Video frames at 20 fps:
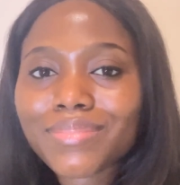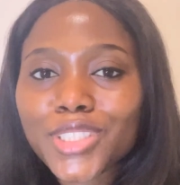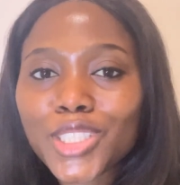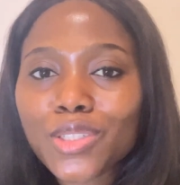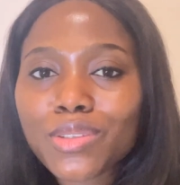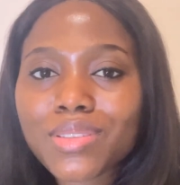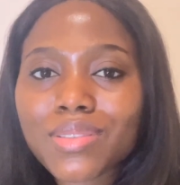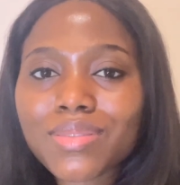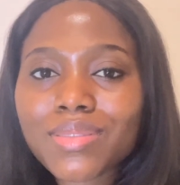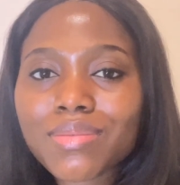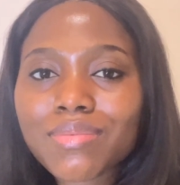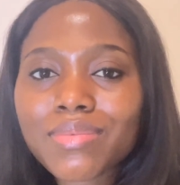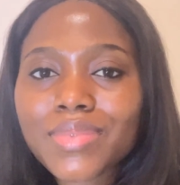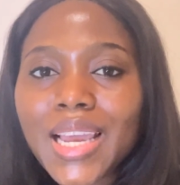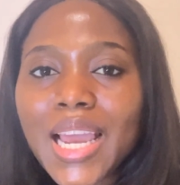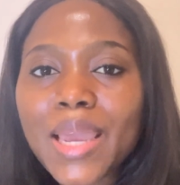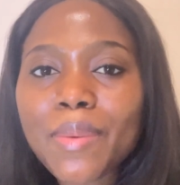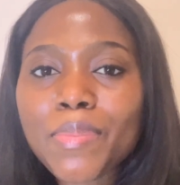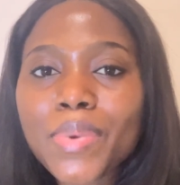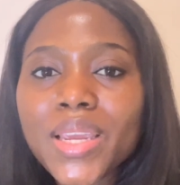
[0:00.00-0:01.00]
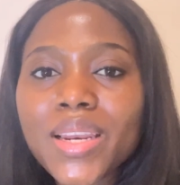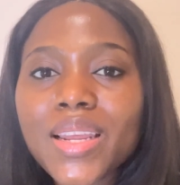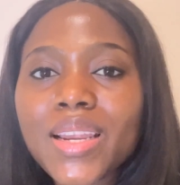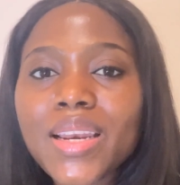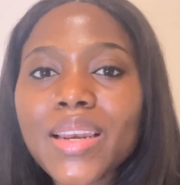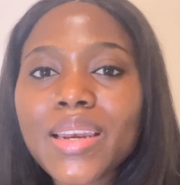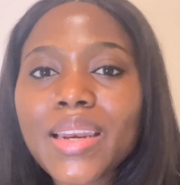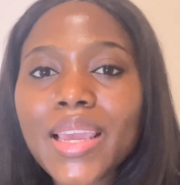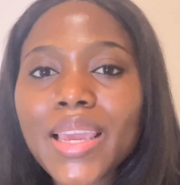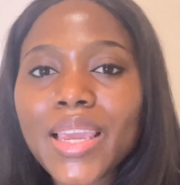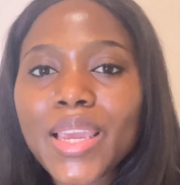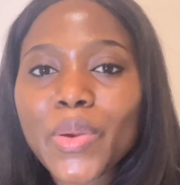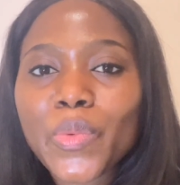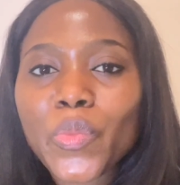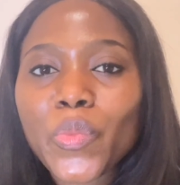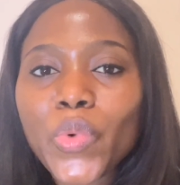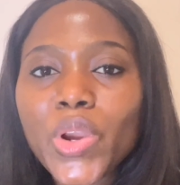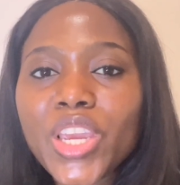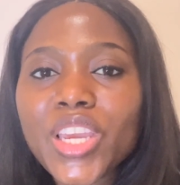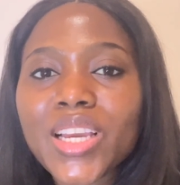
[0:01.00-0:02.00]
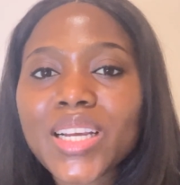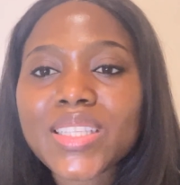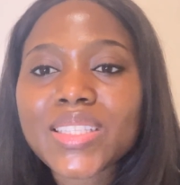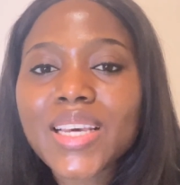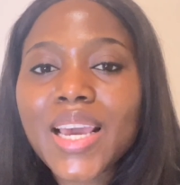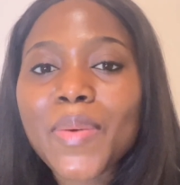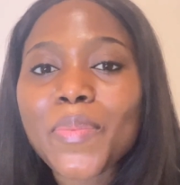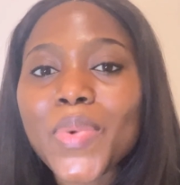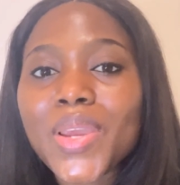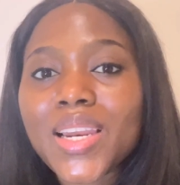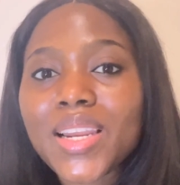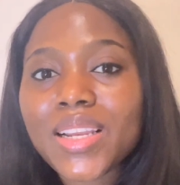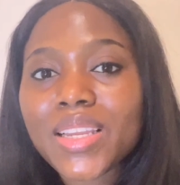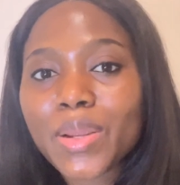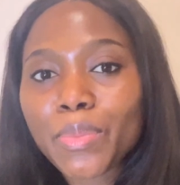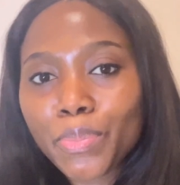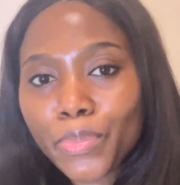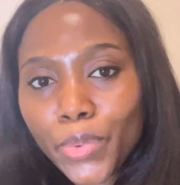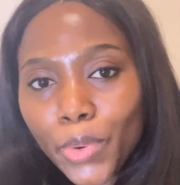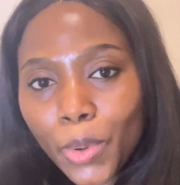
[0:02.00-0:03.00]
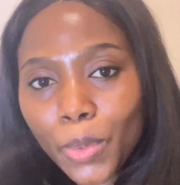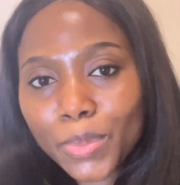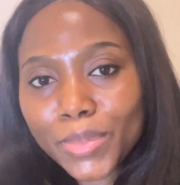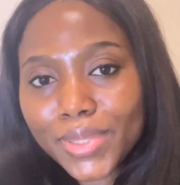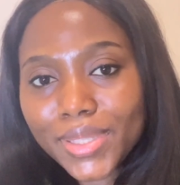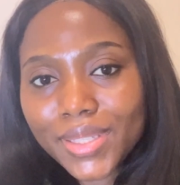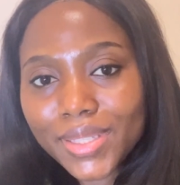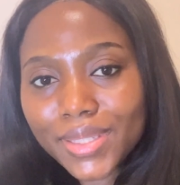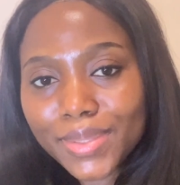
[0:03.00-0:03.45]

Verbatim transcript: just type in a name when you're typing in the prompt.